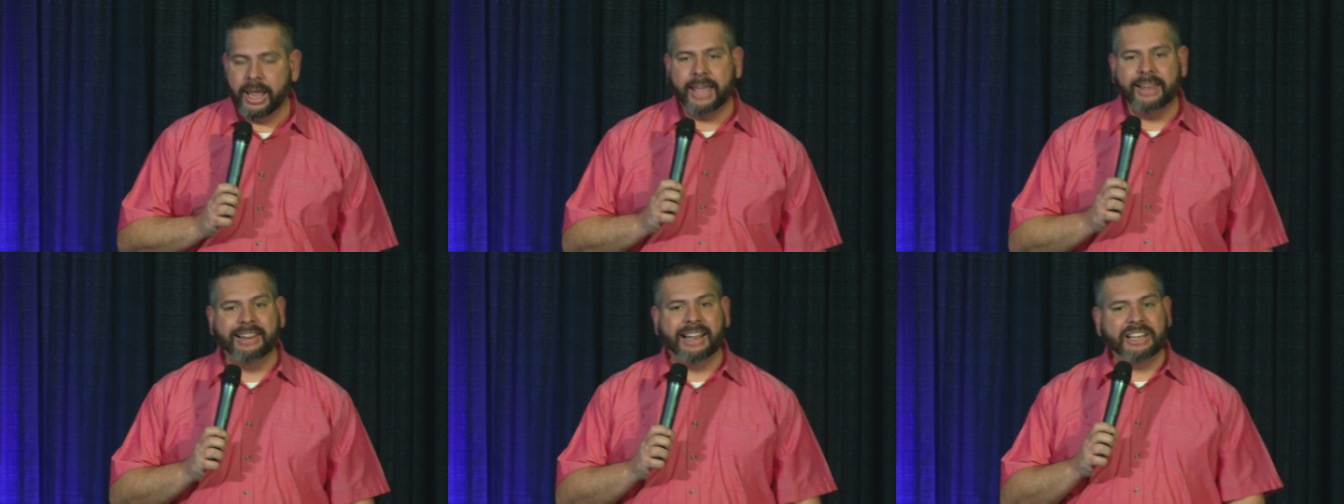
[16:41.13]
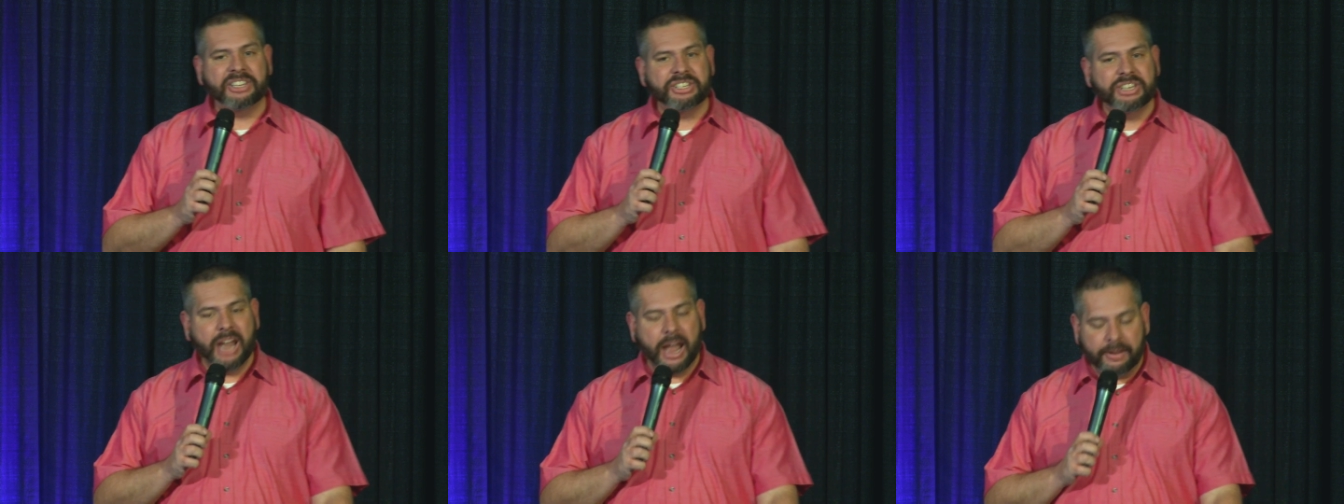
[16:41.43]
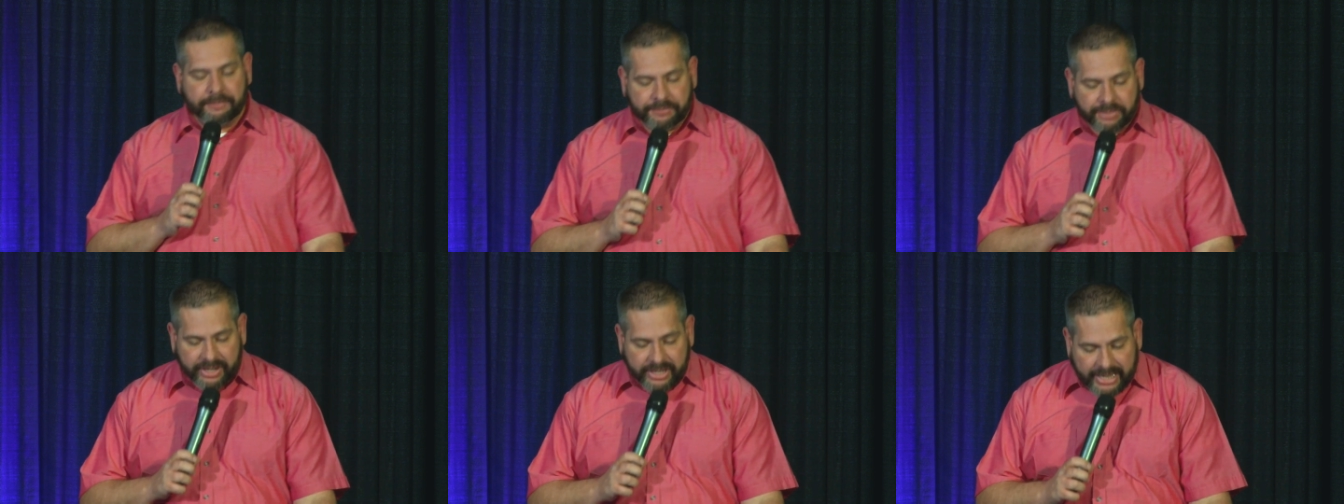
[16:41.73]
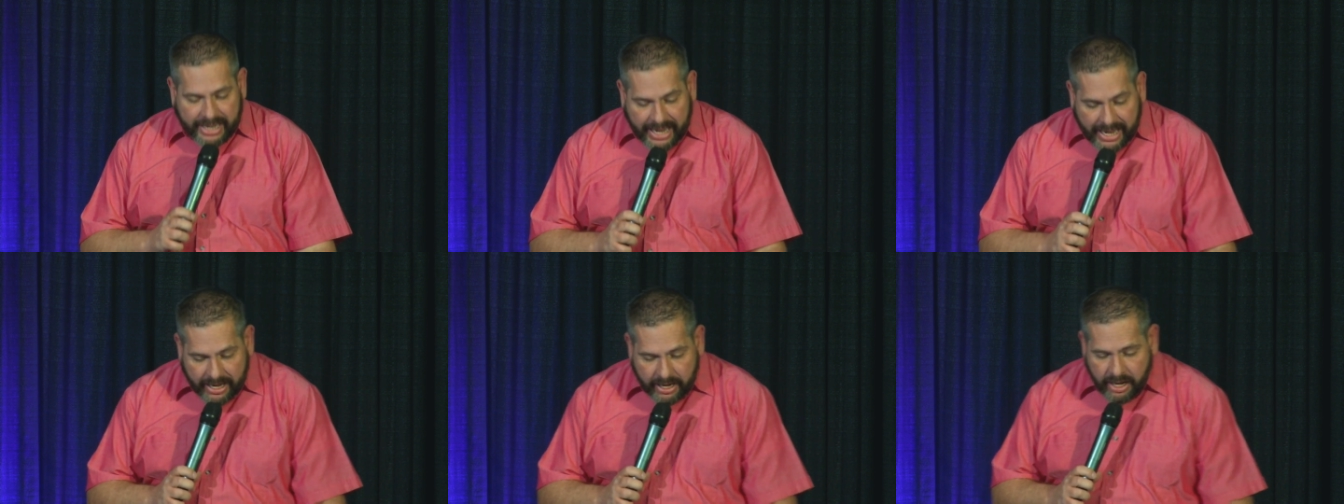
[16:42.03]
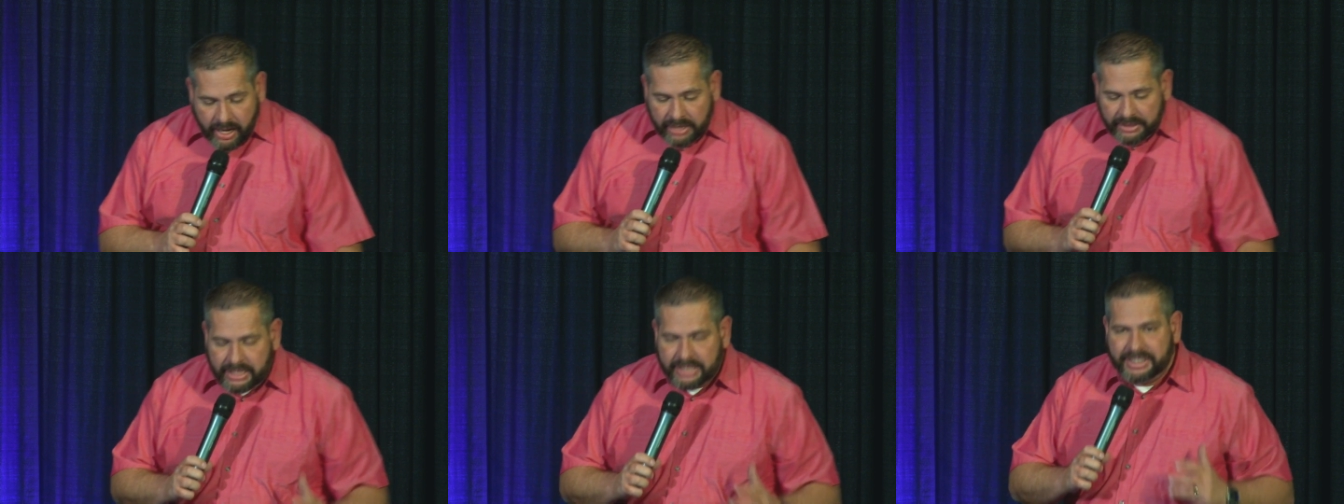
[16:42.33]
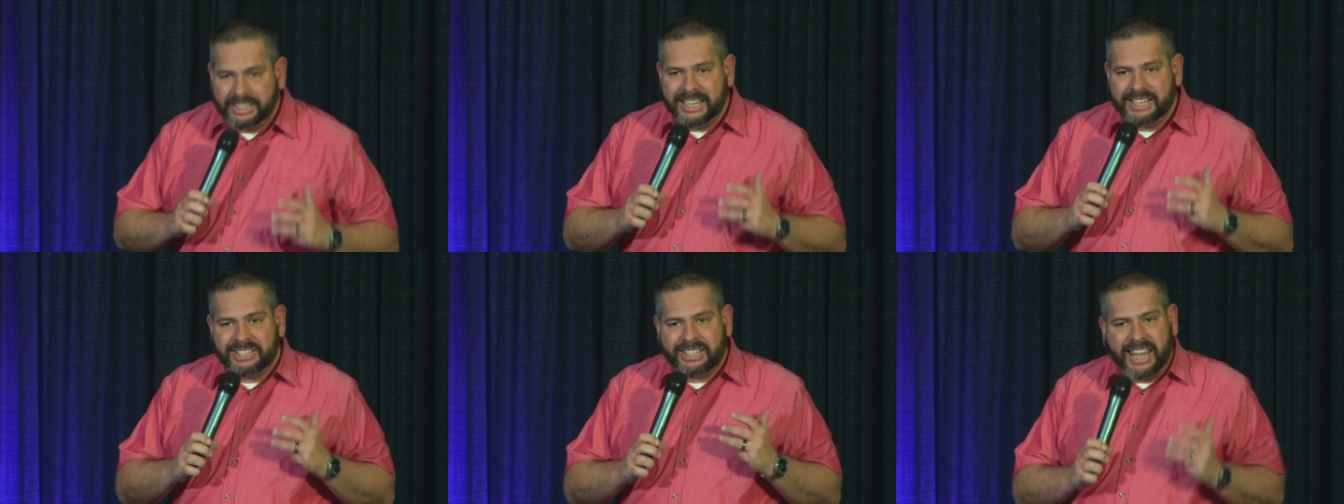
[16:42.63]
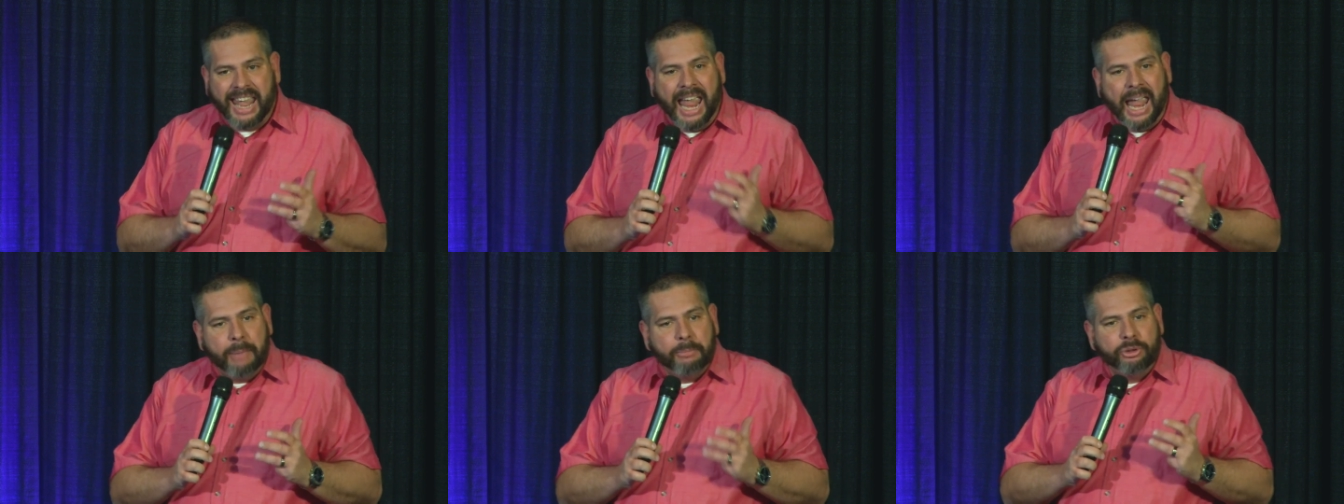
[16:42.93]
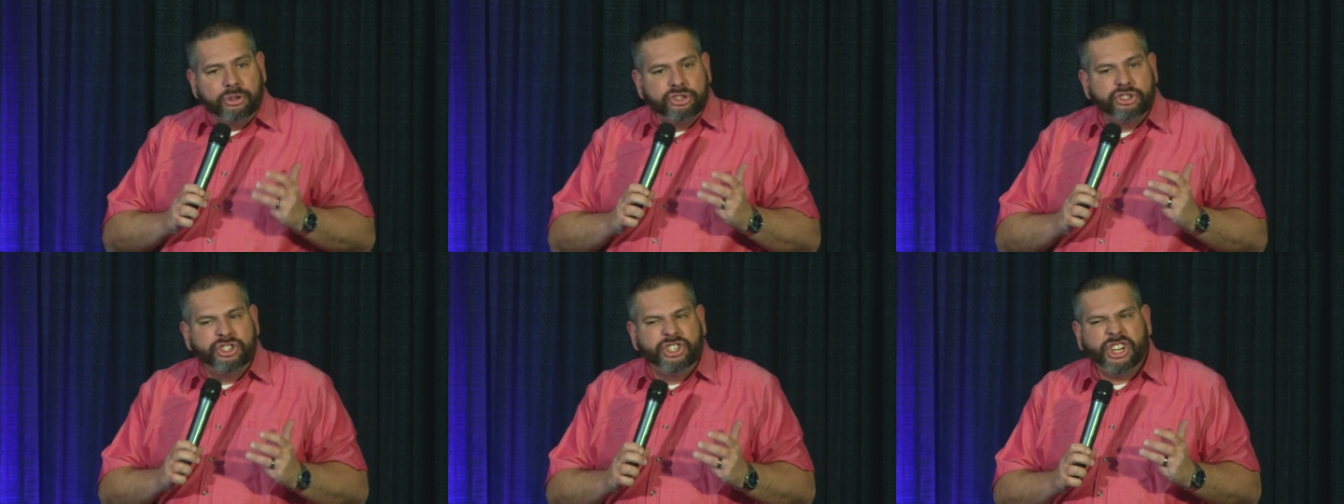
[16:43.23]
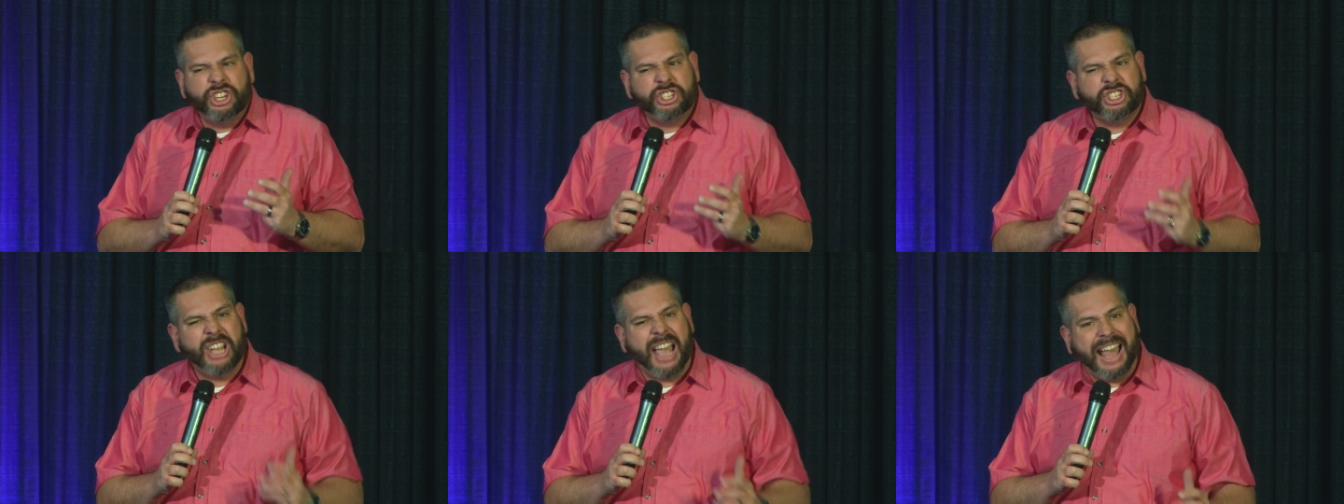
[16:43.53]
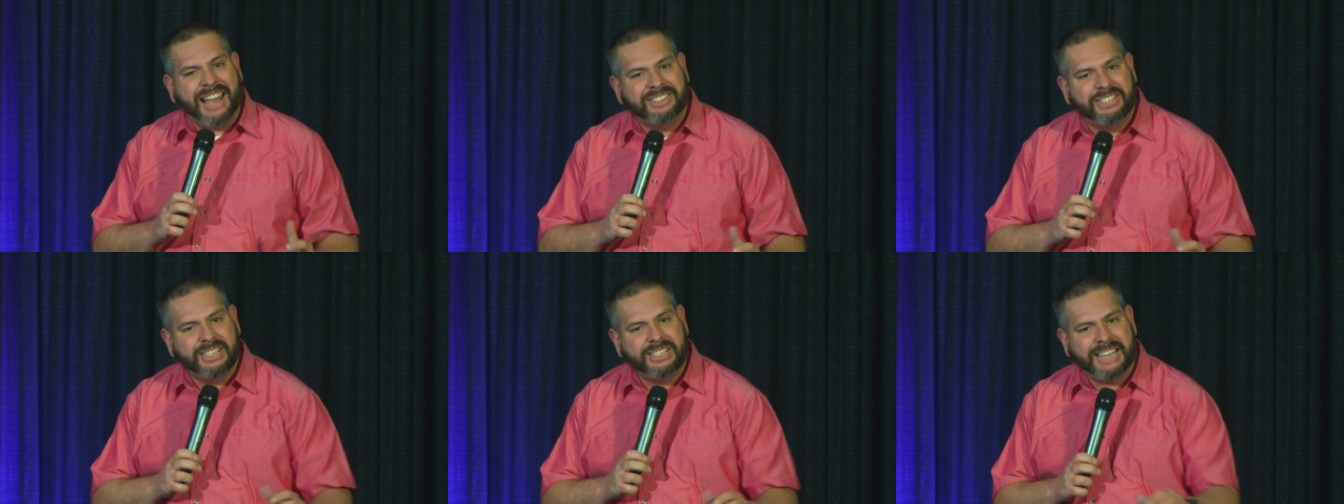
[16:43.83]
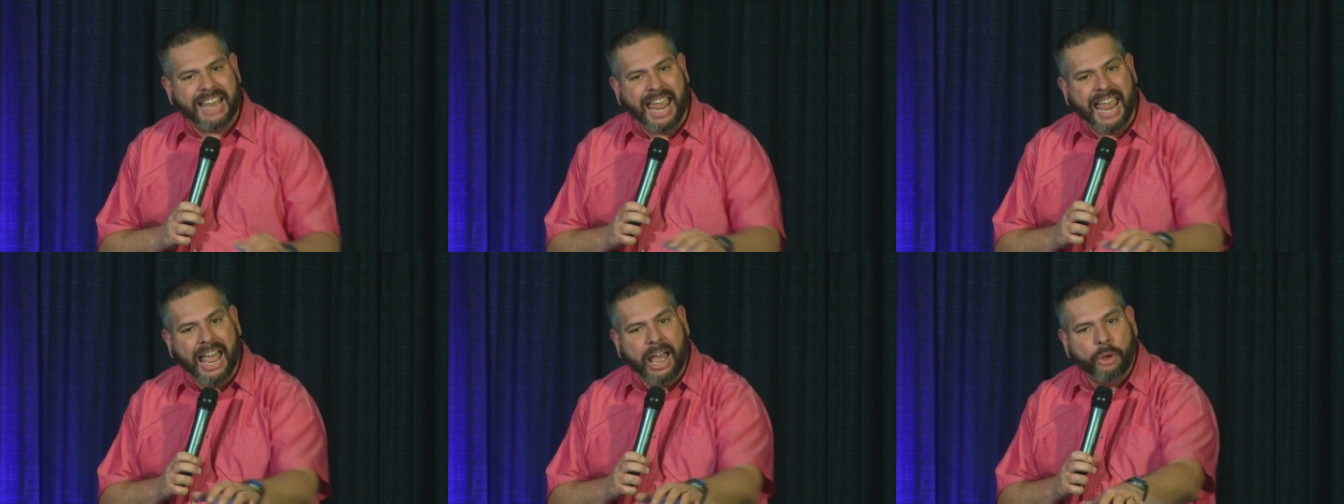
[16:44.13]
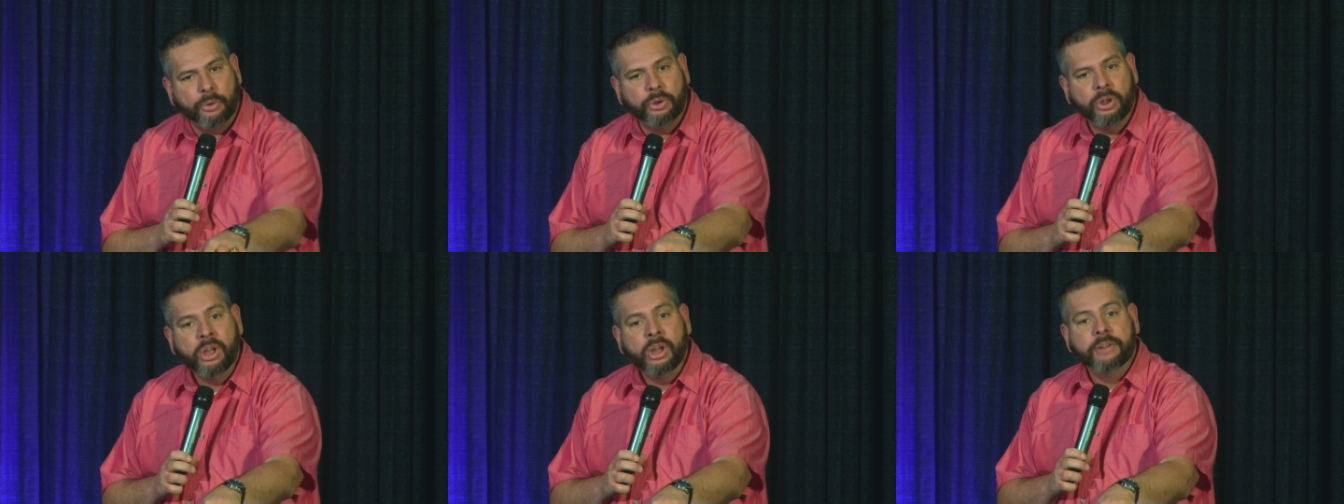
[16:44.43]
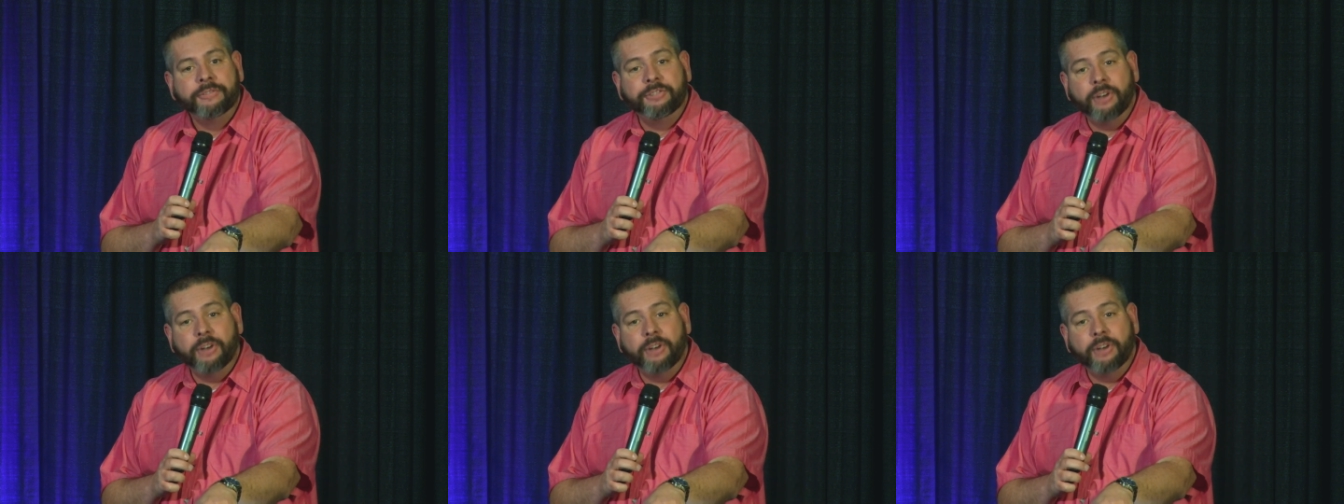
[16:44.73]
And let's not forget that these camels just got to town